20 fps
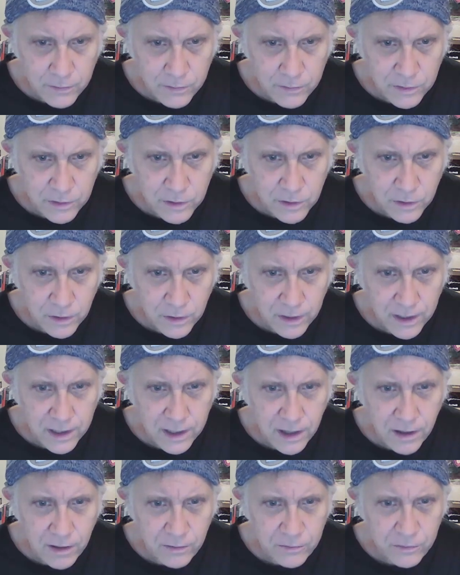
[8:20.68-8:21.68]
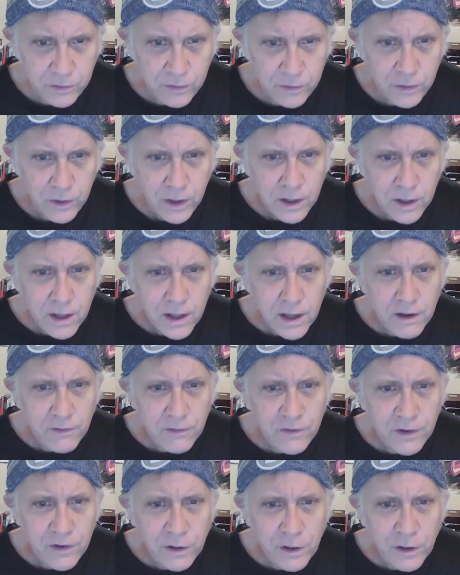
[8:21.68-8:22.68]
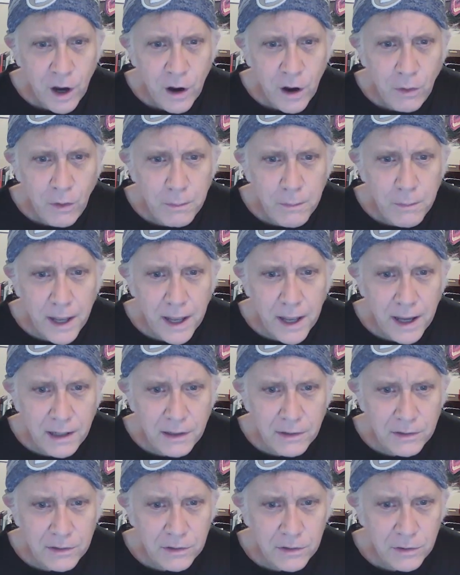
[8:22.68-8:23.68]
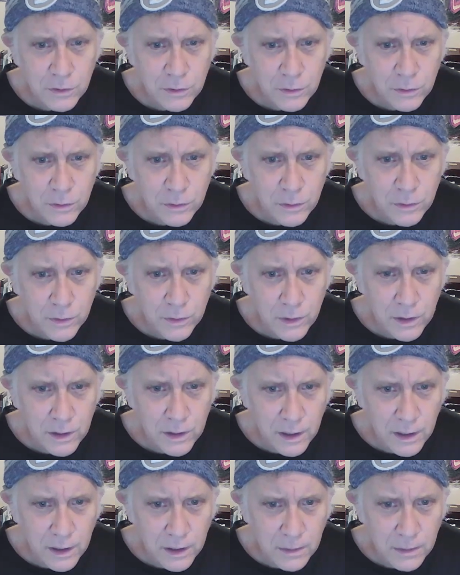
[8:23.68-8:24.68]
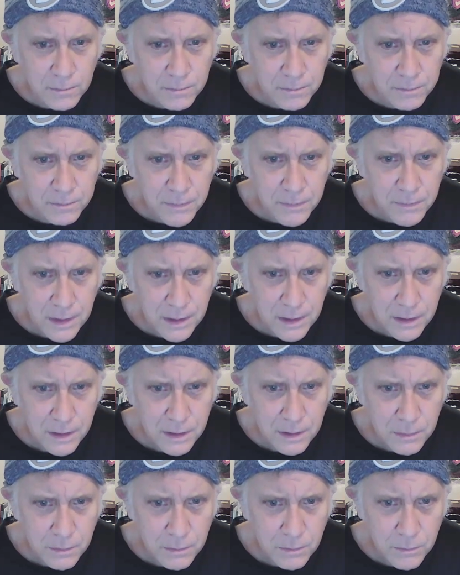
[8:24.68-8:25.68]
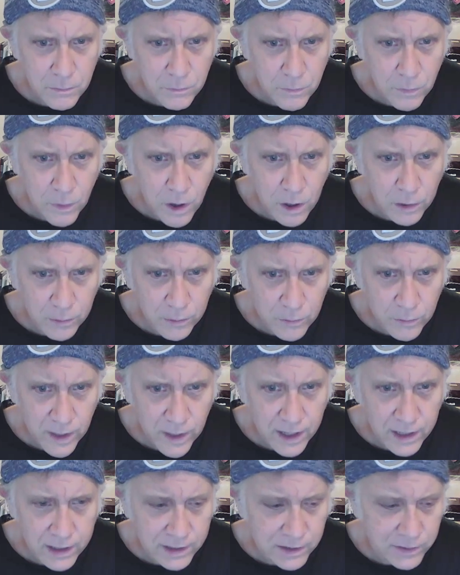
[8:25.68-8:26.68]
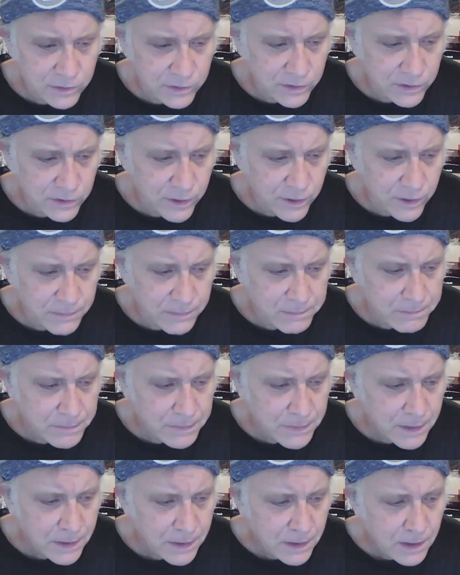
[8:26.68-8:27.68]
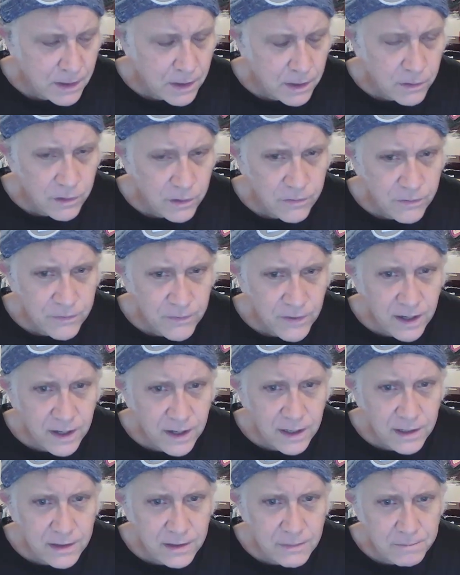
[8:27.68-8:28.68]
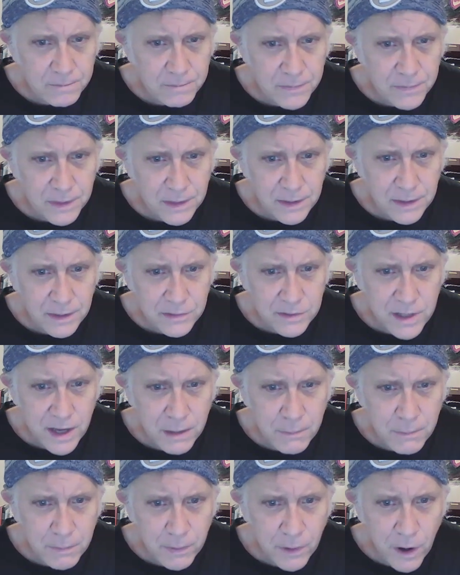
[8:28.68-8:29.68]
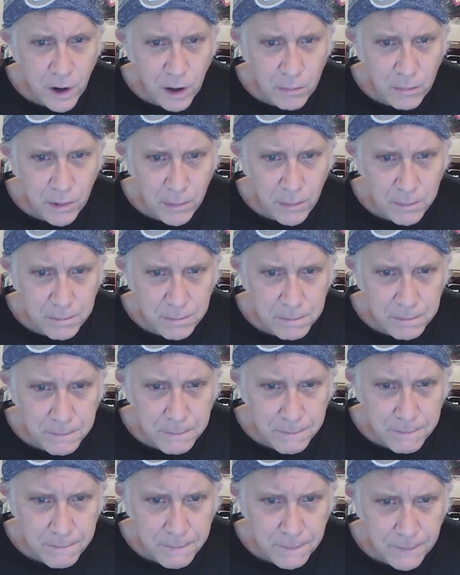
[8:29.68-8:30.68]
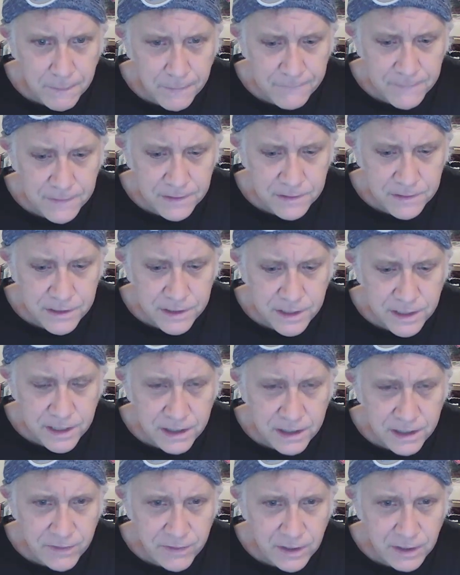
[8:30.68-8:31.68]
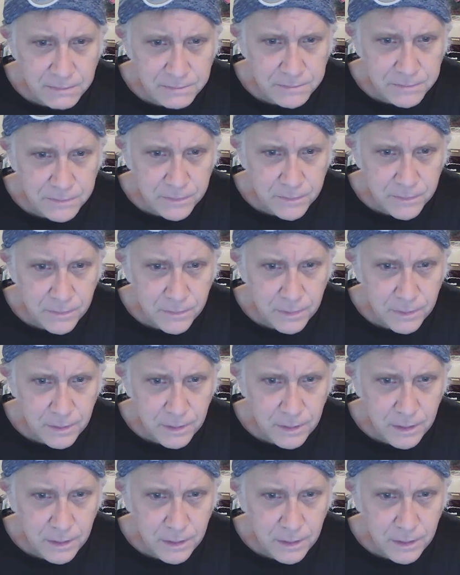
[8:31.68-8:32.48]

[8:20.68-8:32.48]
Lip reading: the UN Security Council. If you go back to Ronald Reagan's era, you find the same problem. The Geneva